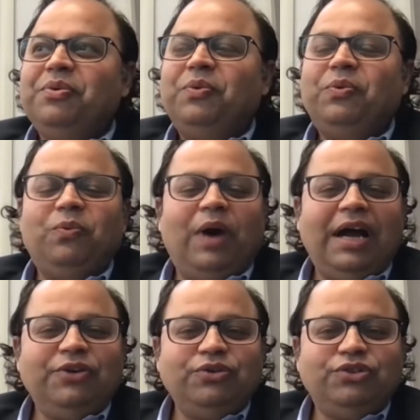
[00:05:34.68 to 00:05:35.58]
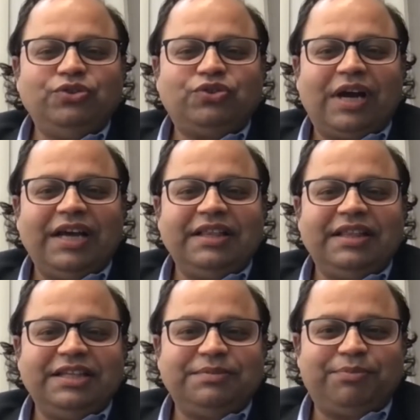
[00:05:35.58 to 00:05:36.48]
why don't you try
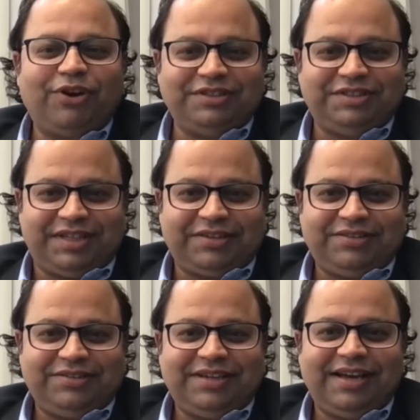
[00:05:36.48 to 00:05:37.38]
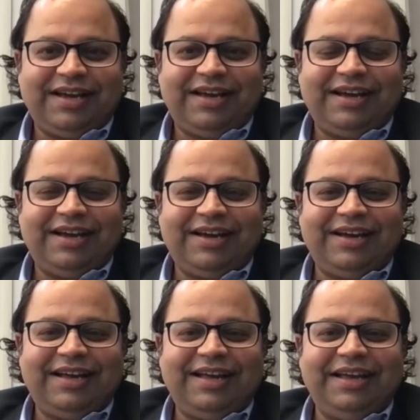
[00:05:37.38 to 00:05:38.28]
this project? Uh,
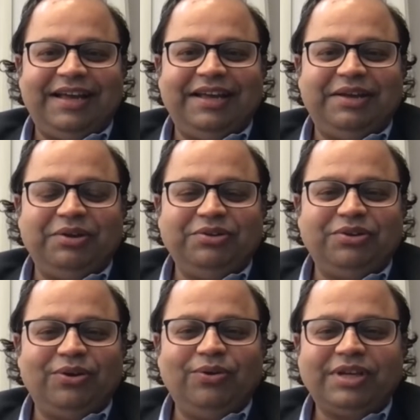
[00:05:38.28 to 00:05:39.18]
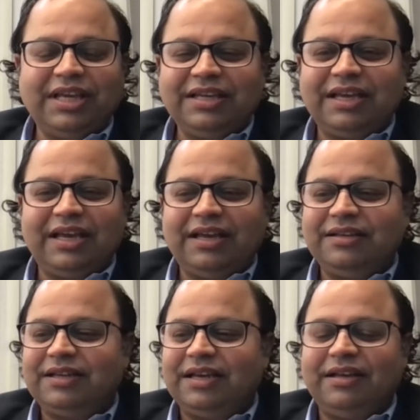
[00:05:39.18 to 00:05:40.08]
uh, you know, looking
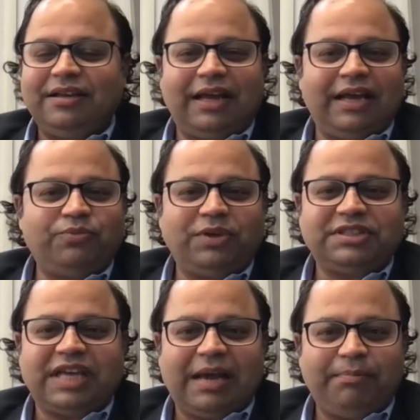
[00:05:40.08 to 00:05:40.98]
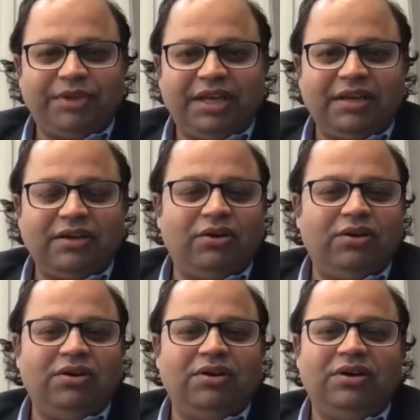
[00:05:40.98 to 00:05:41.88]
and uh, at what's happening
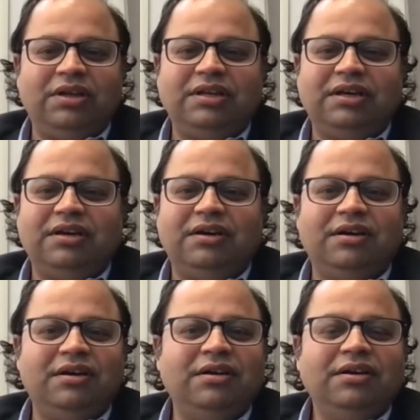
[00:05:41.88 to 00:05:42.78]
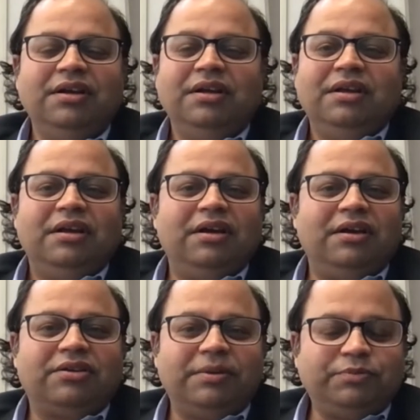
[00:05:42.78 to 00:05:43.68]
on
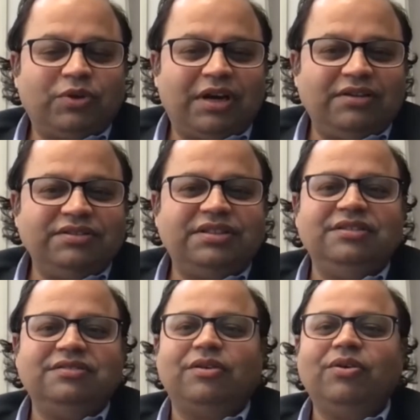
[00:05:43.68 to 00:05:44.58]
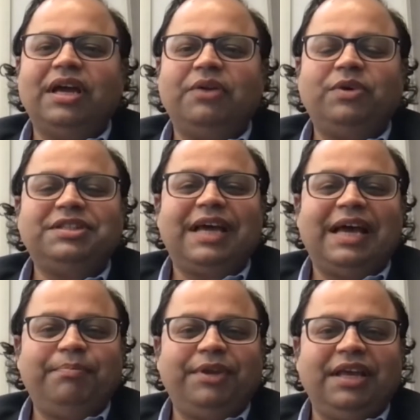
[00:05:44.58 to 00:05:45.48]
cryptocurrencies, look at what's
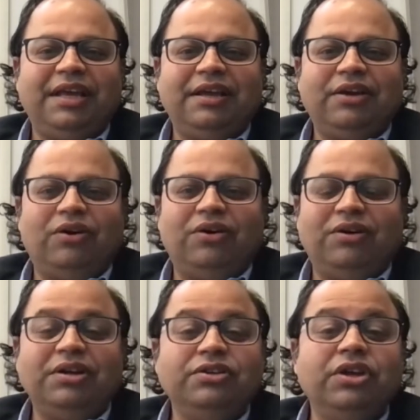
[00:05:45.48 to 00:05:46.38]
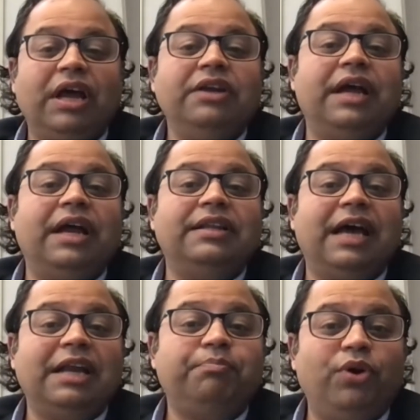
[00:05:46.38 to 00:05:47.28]
happening on at, at
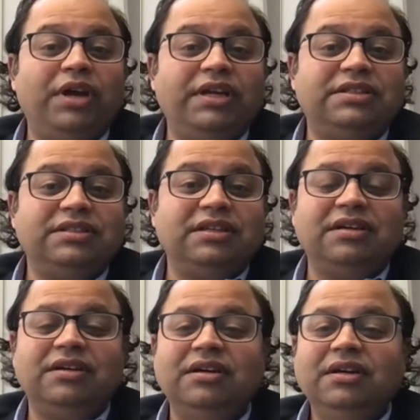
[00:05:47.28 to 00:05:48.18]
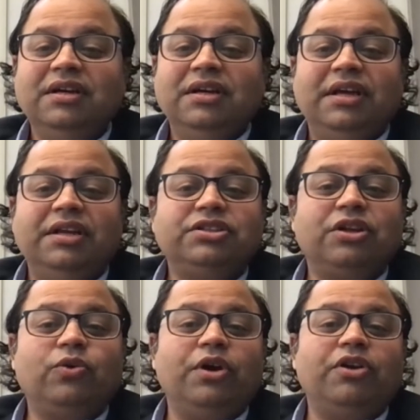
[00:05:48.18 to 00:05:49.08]
that point to the initial
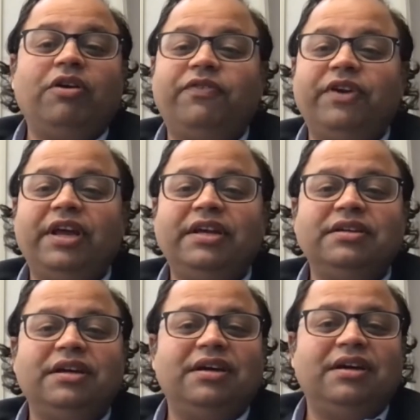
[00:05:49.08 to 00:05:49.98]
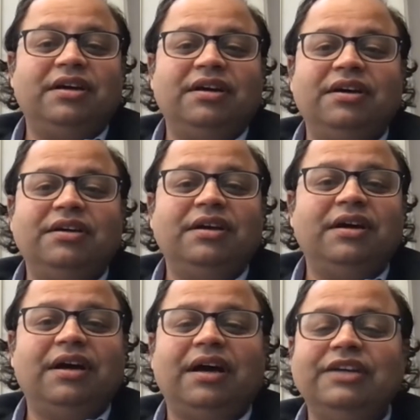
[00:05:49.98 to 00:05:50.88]
coin offering. Uh,
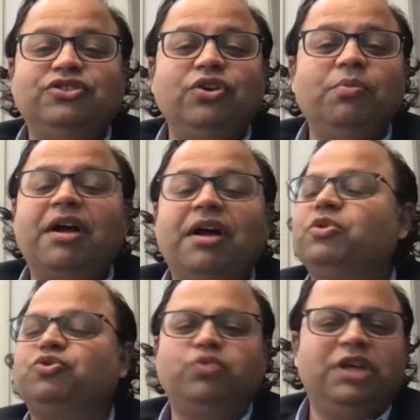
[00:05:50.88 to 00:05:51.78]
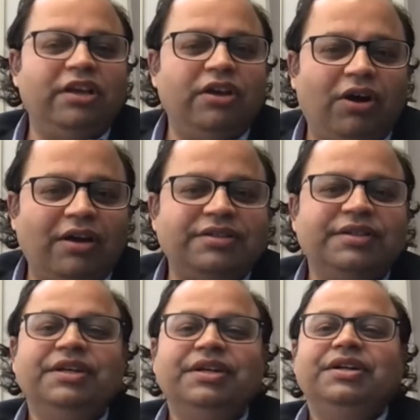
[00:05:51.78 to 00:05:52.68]
ICO market was really hot,
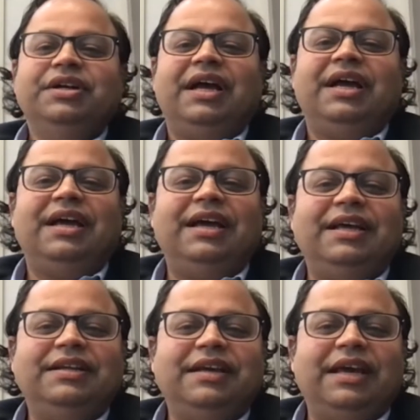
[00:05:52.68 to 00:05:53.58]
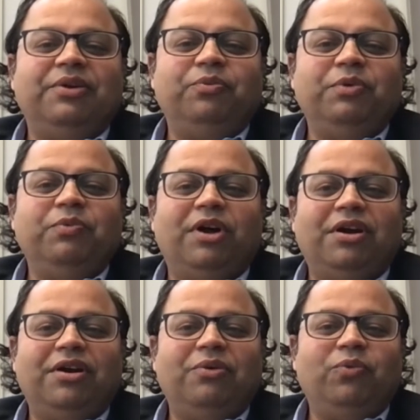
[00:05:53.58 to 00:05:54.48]
and and we
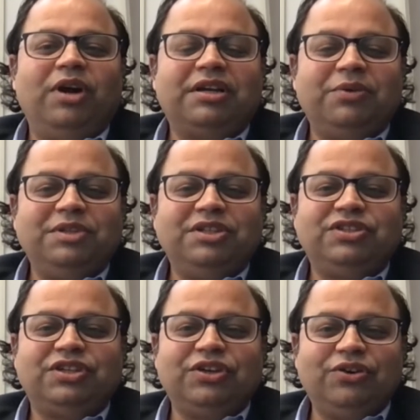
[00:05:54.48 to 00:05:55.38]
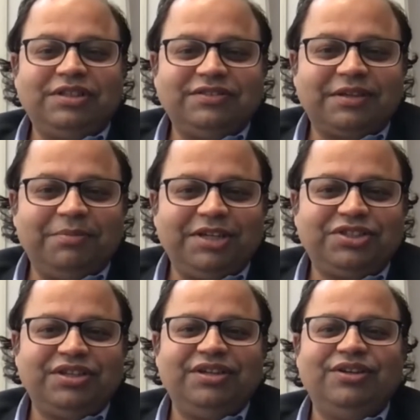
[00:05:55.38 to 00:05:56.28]
were working with the Securities
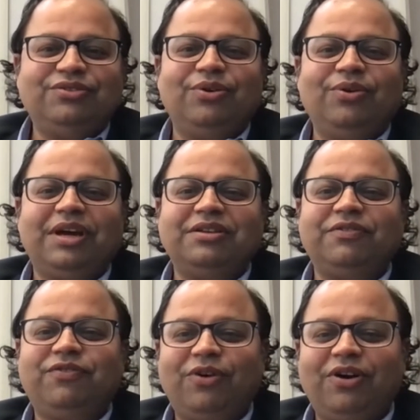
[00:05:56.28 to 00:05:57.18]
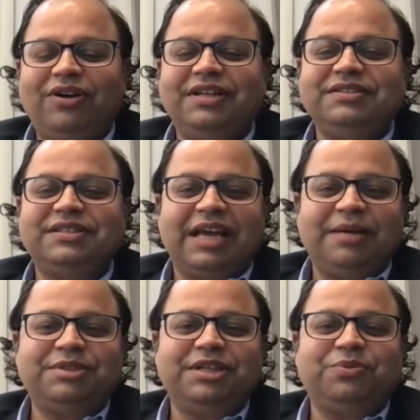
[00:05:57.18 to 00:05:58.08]
Commission to look at the fraud and
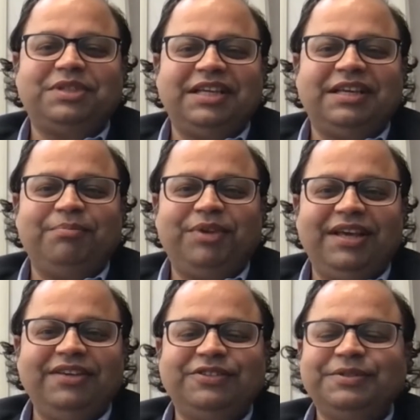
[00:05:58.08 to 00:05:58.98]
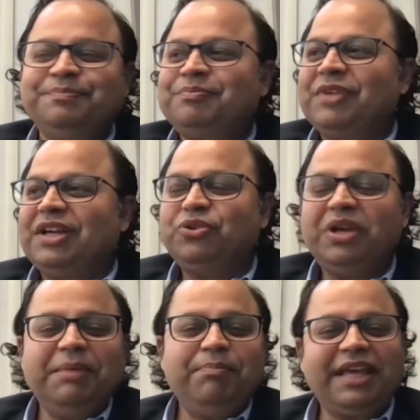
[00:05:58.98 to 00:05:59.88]
scams that were taking place. So
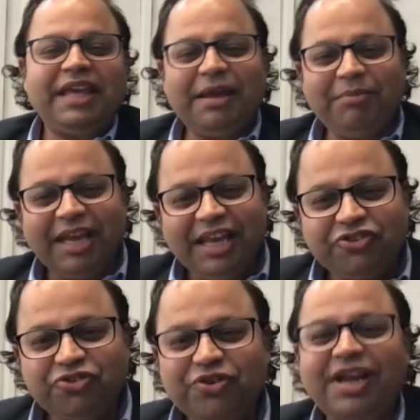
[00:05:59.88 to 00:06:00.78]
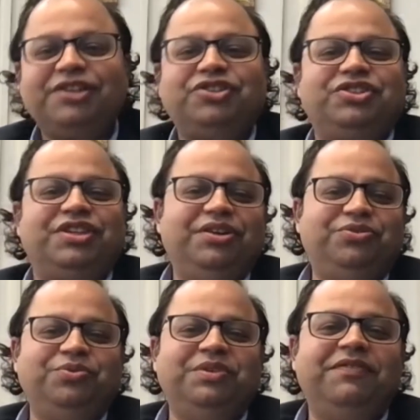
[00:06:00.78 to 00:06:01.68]
he became entrenched
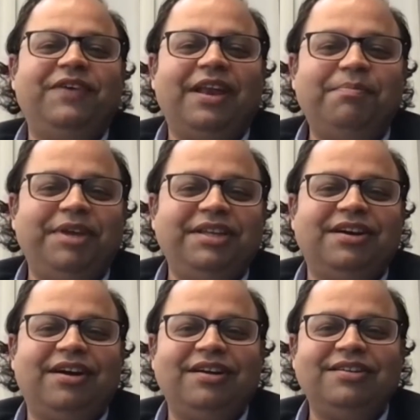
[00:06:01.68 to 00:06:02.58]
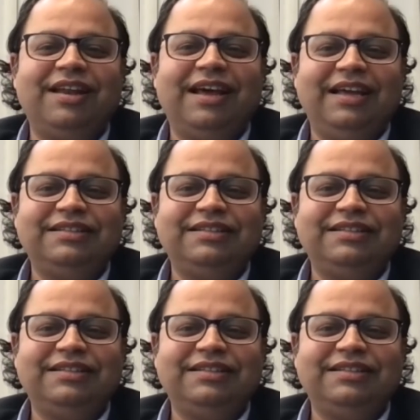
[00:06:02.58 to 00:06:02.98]
into developing the underlying